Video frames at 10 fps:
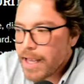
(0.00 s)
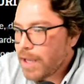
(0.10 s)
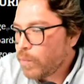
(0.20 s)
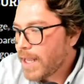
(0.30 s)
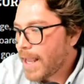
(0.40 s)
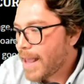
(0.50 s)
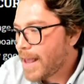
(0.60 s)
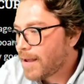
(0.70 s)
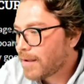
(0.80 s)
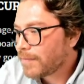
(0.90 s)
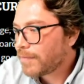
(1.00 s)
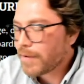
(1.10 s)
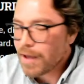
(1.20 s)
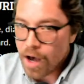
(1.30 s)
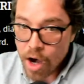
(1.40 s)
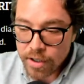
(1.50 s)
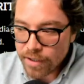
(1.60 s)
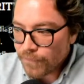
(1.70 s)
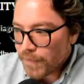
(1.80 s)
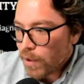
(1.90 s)
And we have
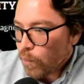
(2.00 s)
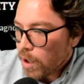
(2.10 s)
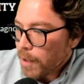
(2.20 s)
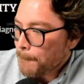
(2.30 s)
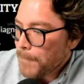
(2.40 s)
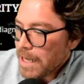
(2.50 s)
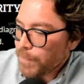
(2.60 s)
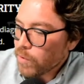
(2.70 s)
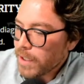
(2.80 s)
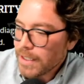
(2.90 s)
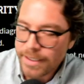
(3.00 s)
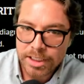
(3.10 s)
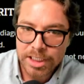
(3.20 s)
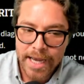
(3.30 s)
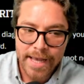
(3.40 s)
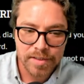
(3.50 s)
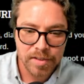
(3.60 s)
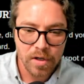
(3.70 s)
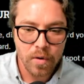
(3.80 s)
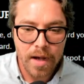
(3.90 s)
151 people in the chat,
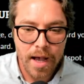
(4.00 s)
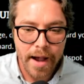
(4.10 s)
so